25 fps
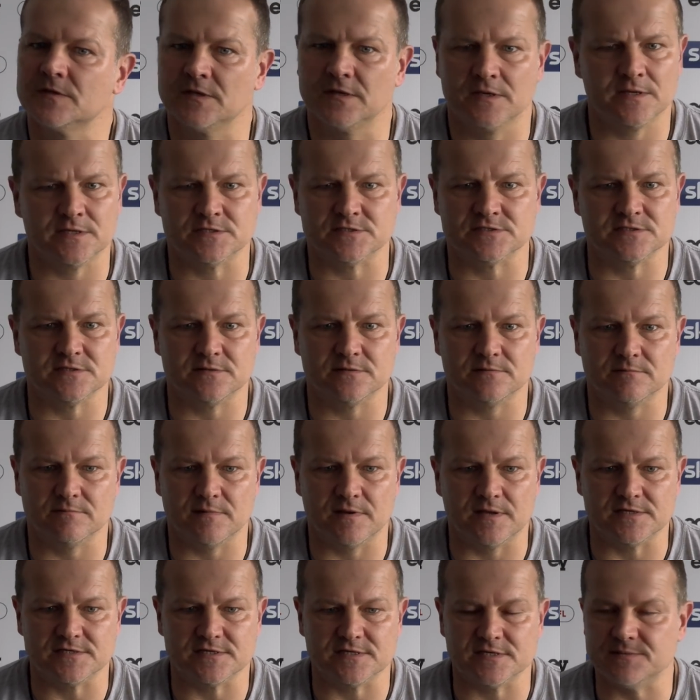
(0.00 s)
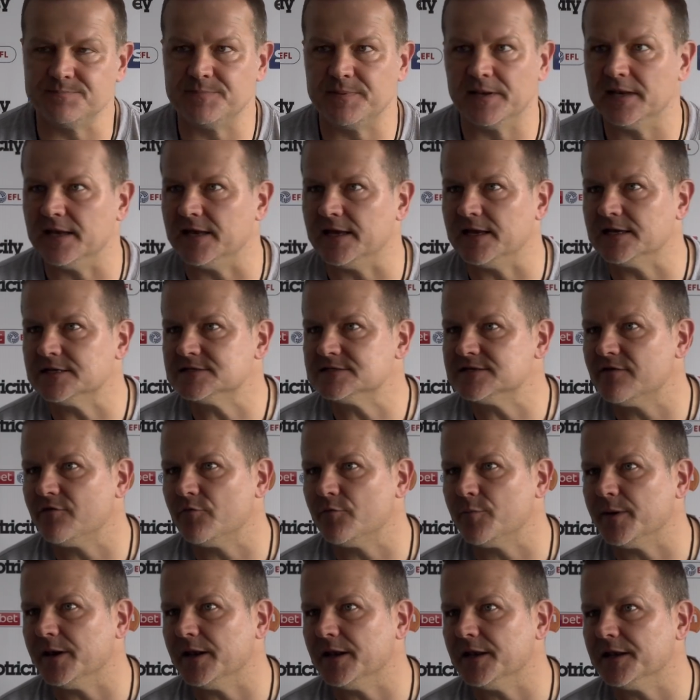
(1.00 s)
His ability has never
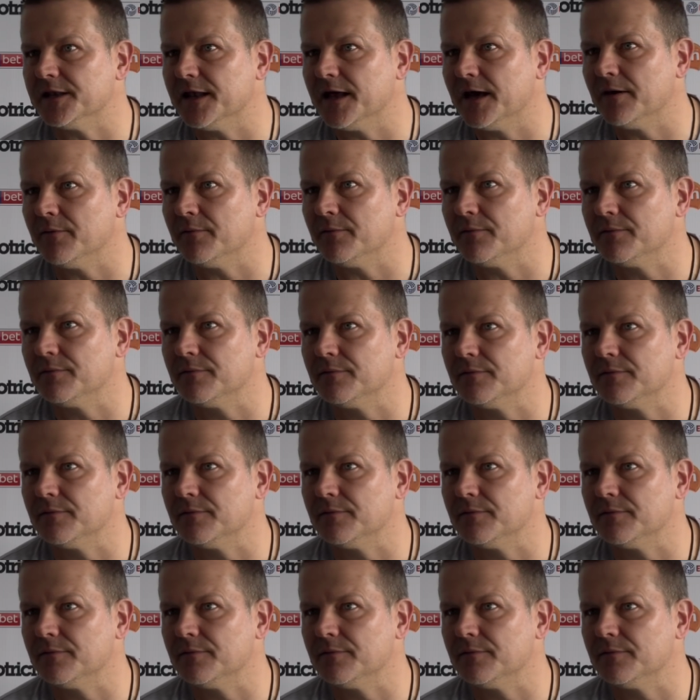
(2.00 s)
been in doubt.